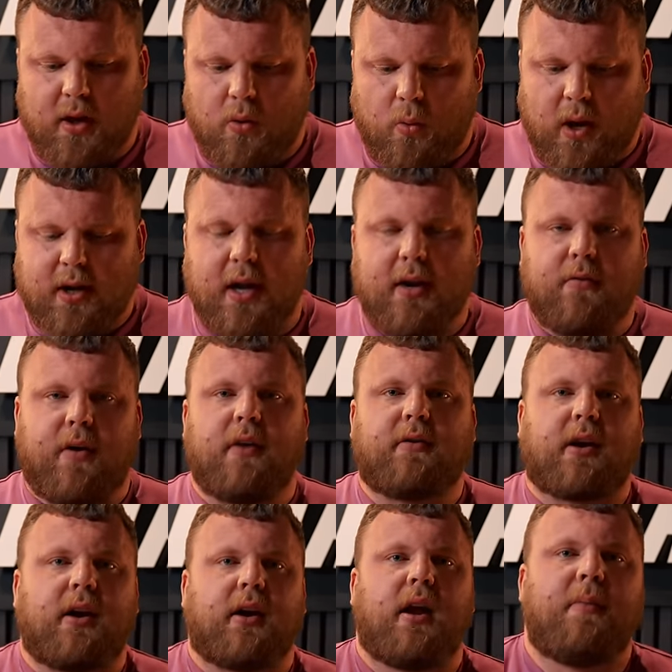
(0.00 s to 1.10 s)
195
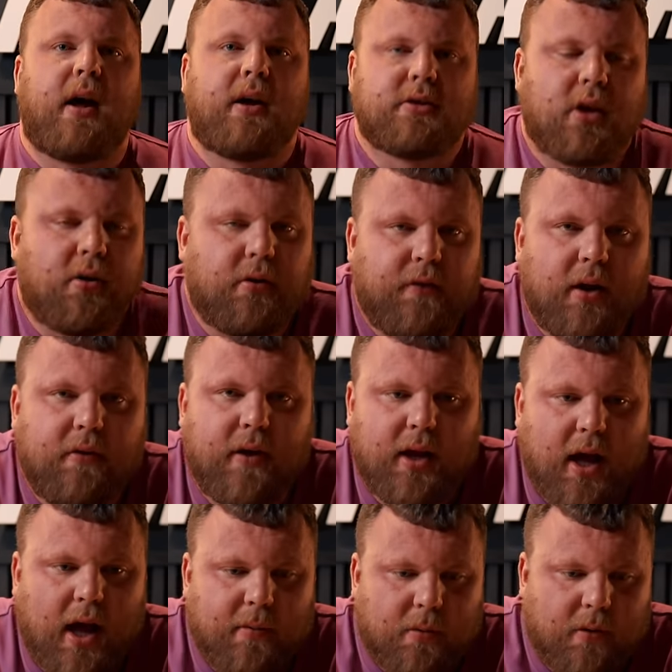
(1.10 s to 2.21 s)
kilogram max, I was very, very
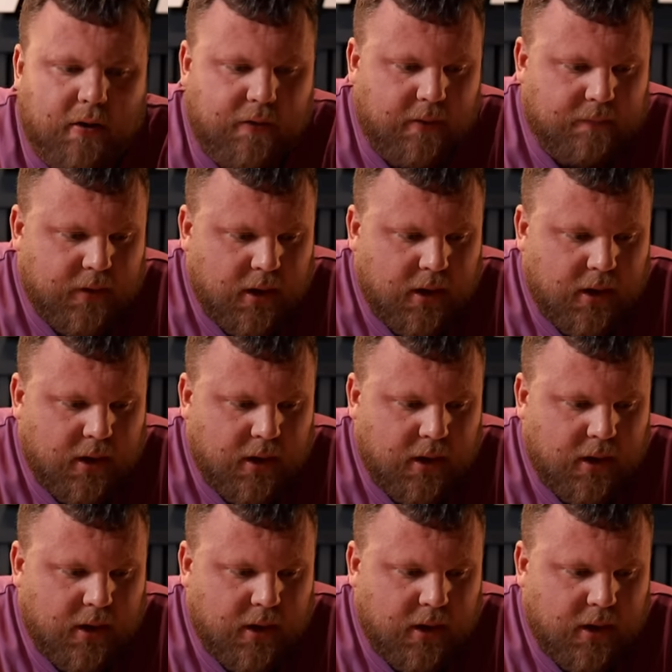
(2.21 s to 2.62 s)
happy with.